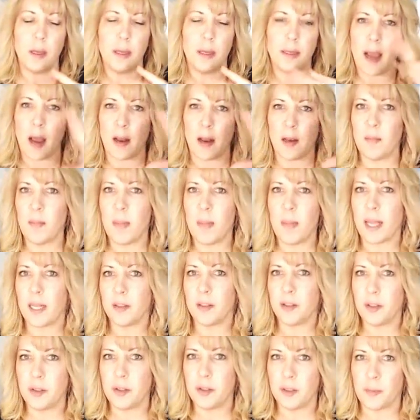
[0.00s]
down in
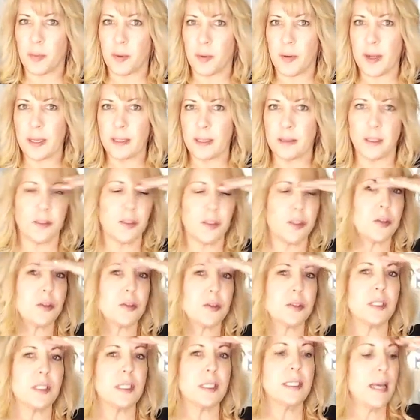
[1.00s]
Manitou Springs, the
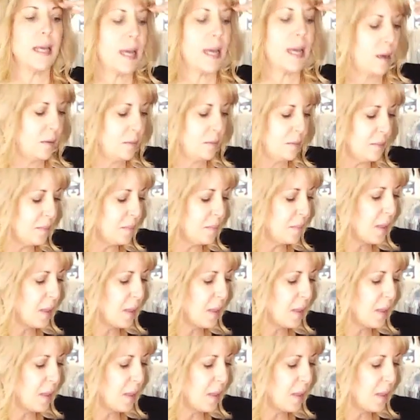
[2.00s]
touristy town.